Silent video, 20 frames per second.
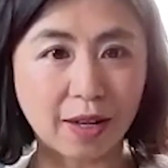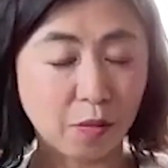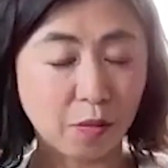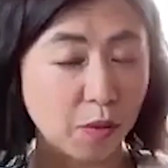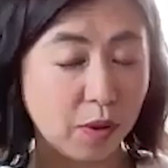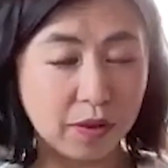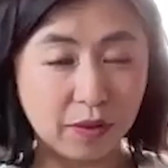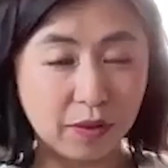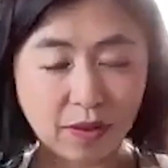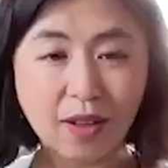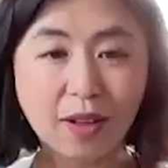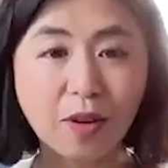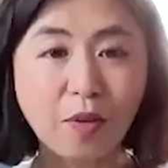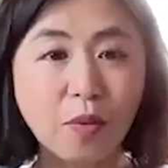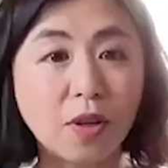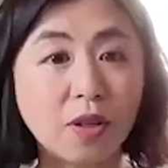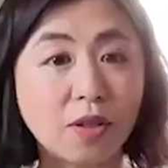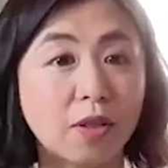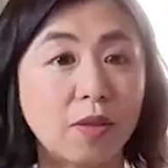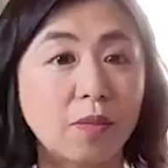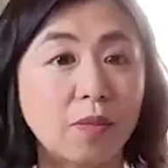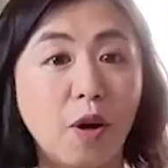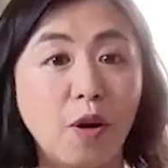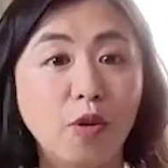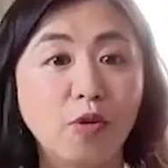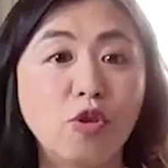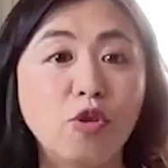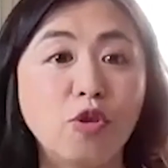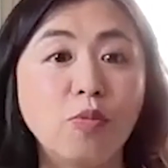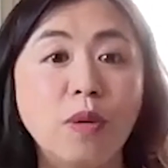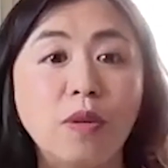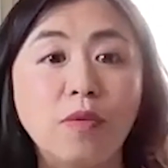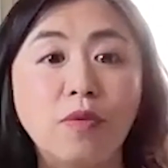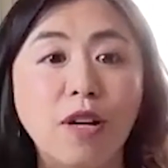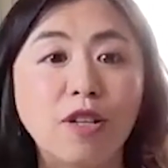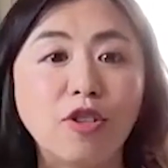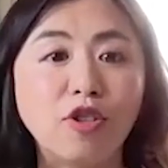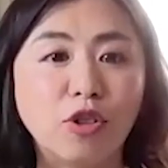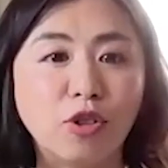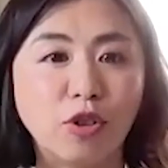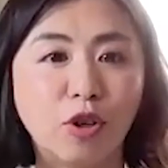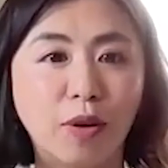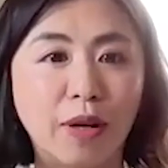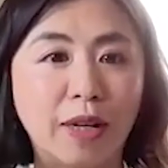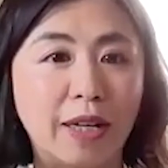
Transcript: and we think we're supposed to be rational